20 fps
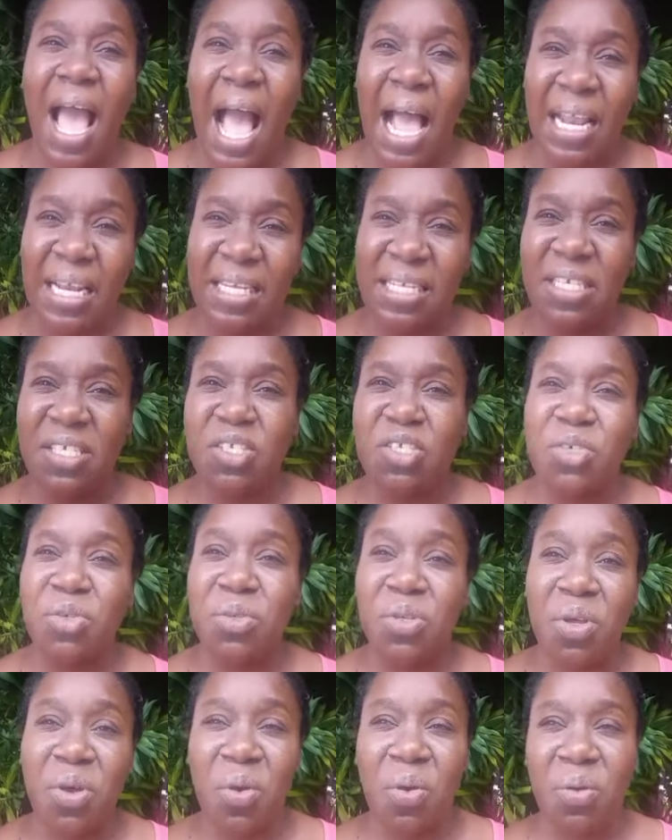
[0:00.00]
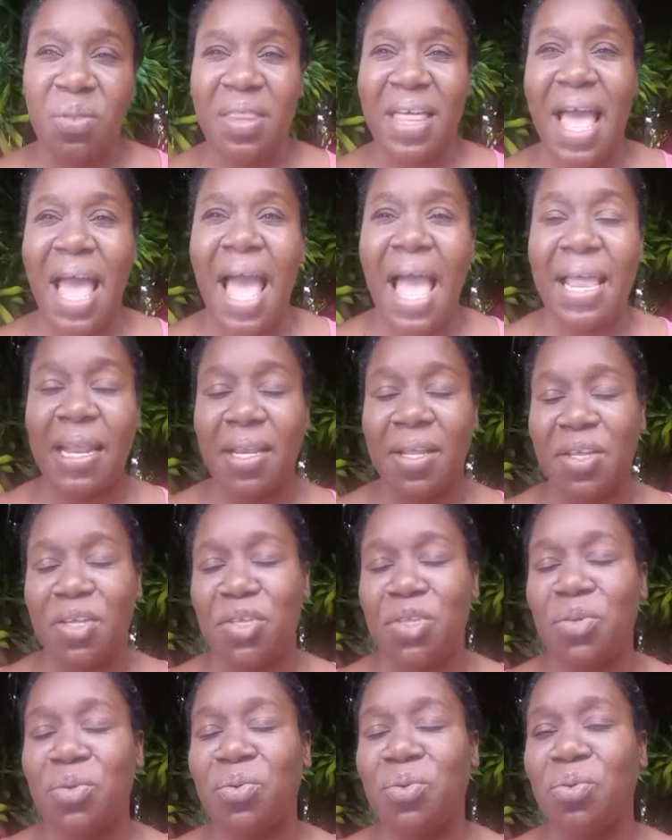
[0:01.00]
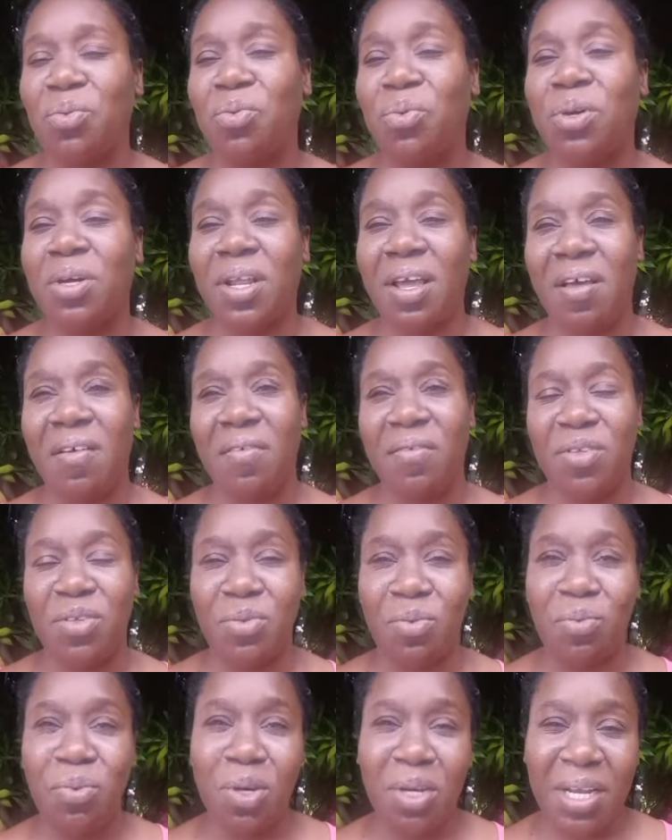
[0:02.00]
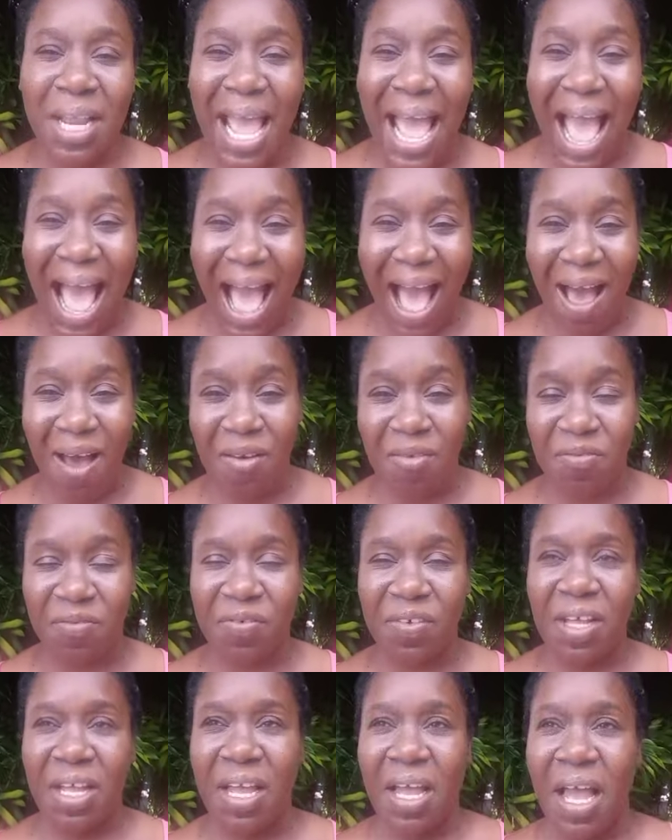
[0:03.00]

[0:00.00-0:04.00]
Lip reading: at least you know that you would have